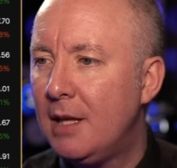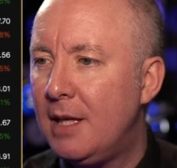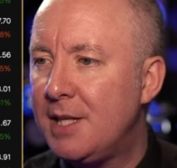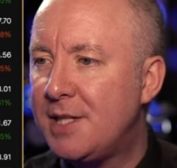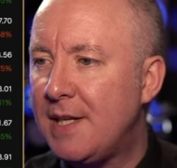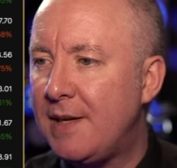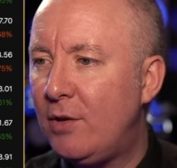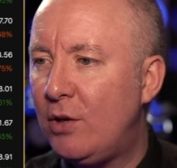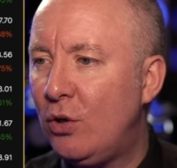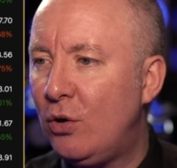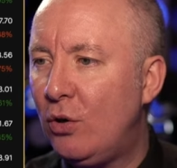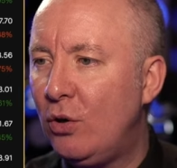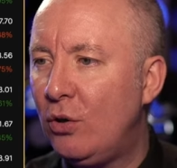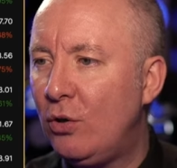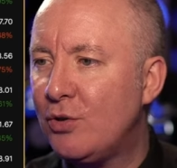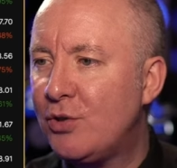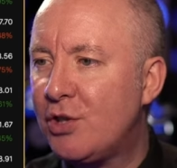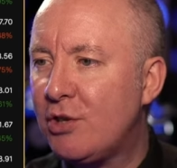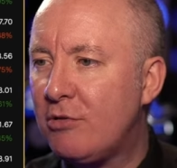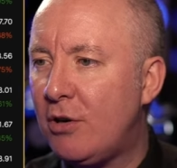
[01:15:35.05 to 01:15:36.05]
Let's have a little
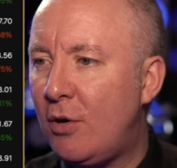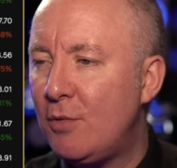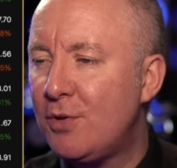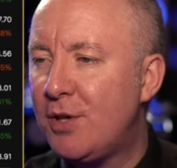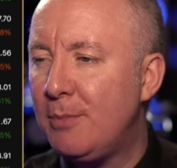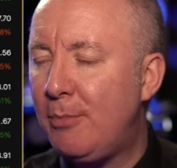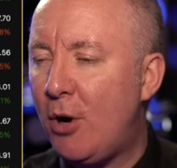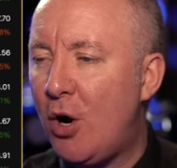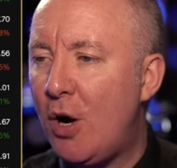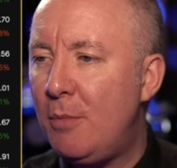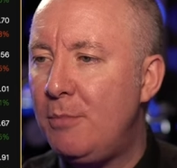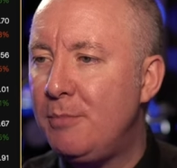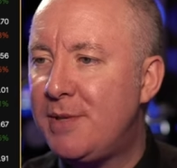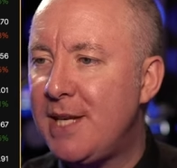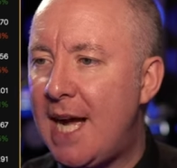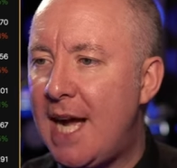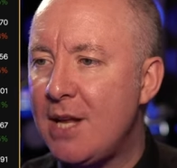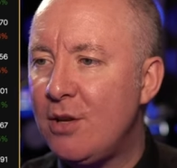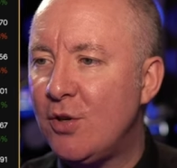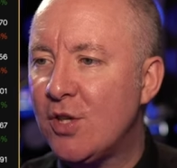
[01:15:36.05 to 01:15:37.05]
little scroll to the bottom.
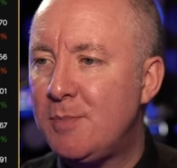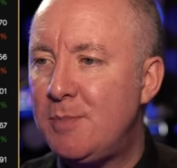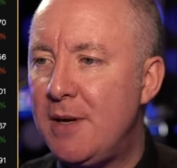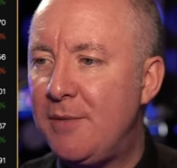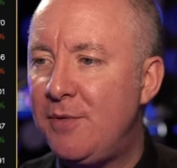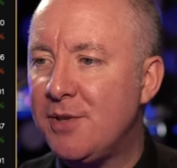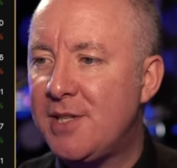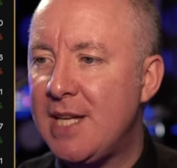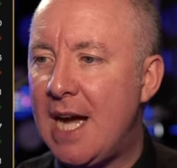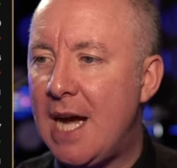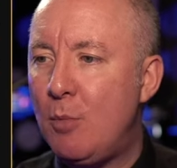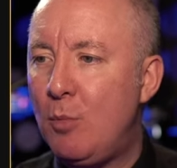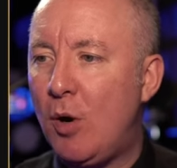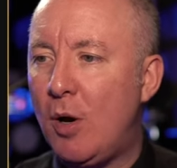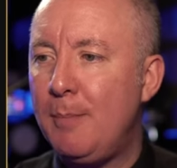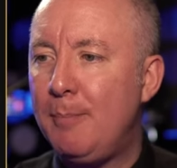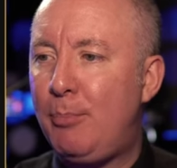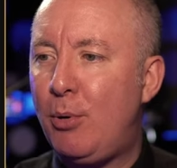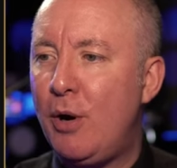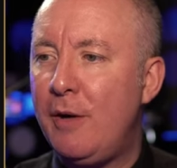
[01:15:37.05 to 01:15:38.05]
Daniel Smith was down
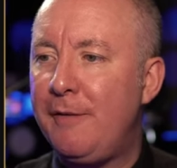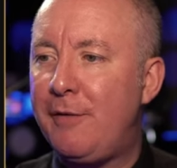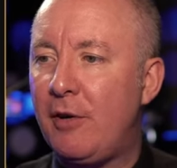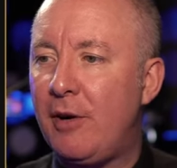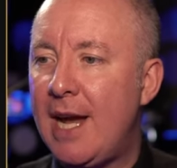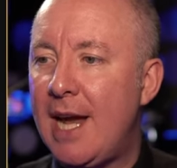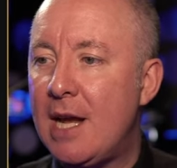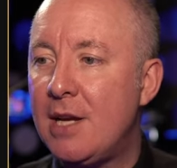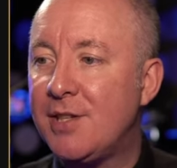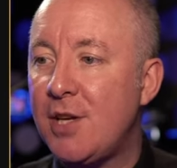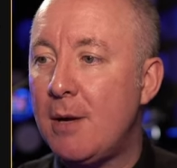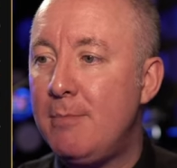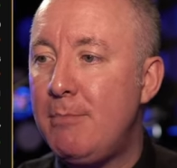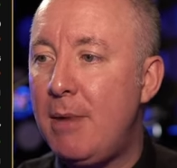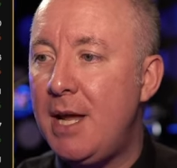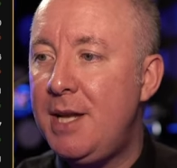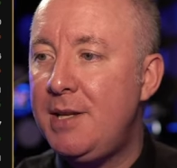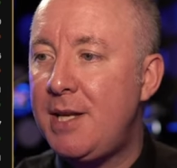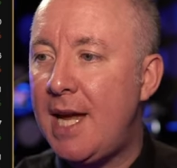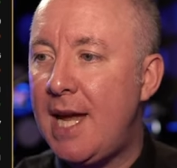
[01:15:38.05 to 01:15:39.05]
1.48. So
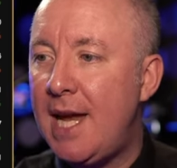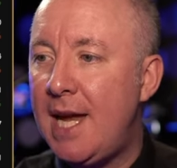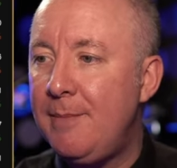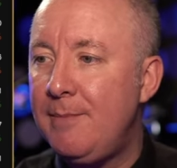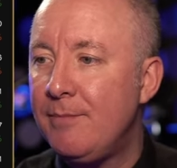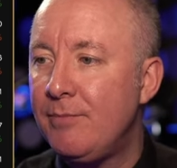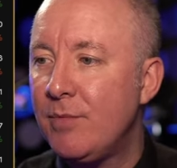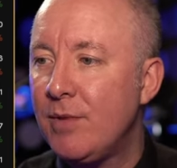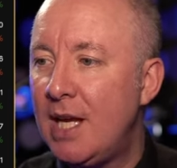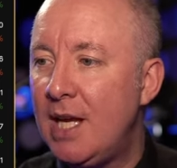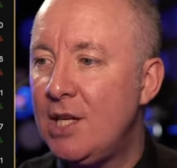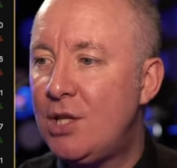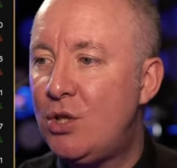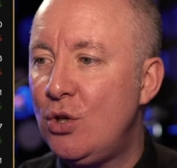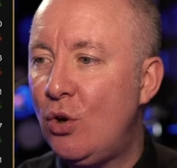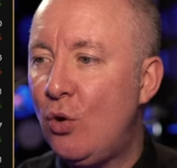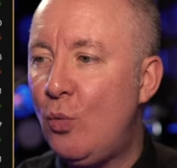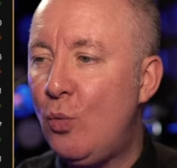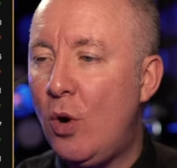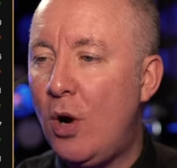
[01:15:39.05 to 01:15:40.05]
Monday is
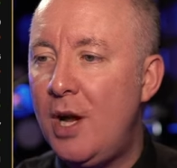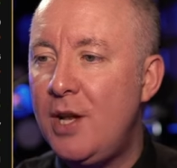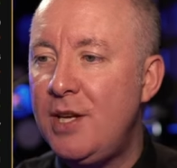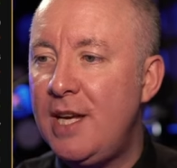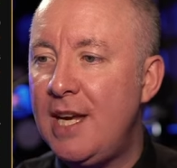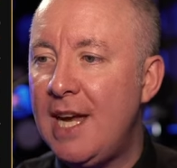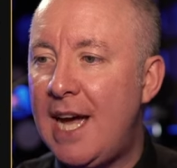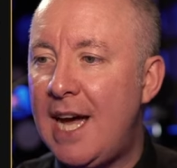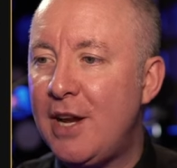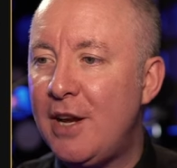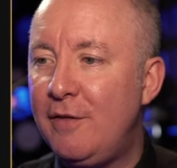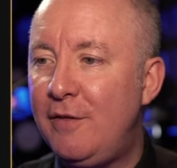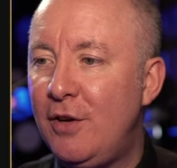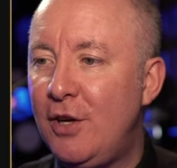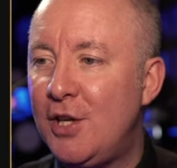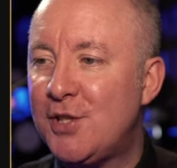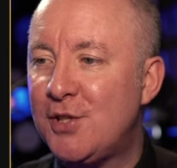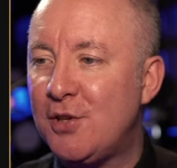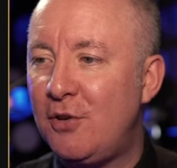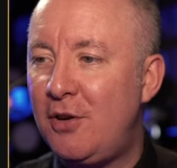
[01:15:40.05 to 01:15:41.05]
your one year
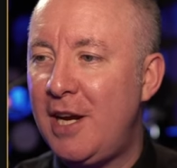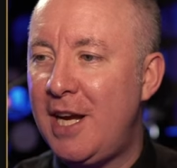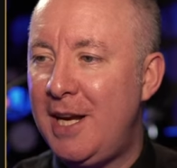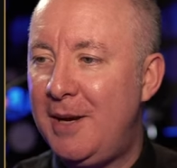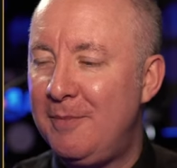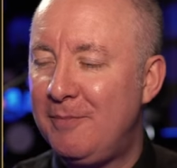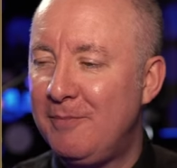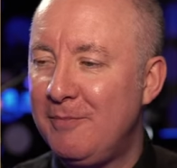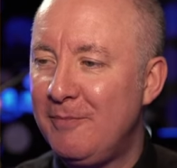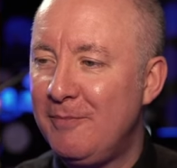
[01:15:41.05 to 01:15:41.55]
anniversary.